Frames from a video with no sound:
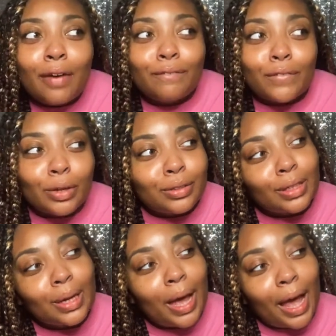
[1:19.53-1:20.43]
first and
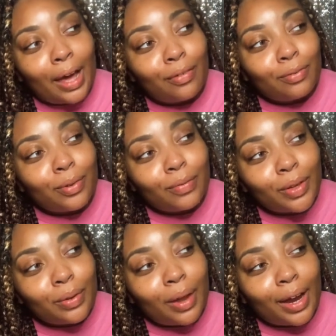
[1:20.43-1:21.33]
a half
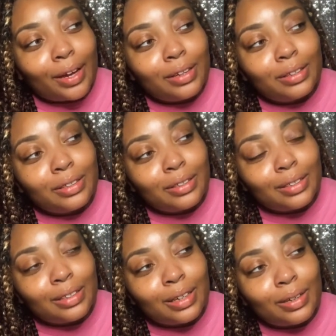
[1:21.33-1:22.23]
review, like
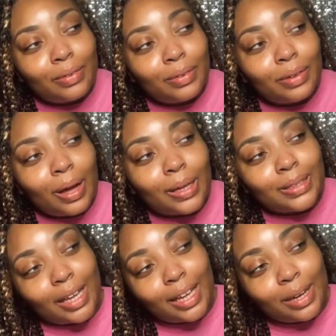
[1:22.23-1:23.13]
a
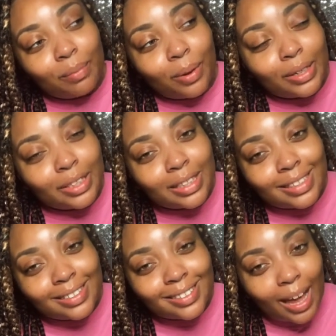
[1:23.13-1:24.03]
second impression
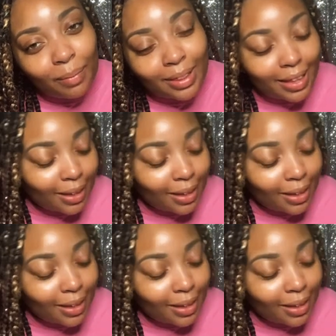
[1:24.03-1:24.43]
type of thing.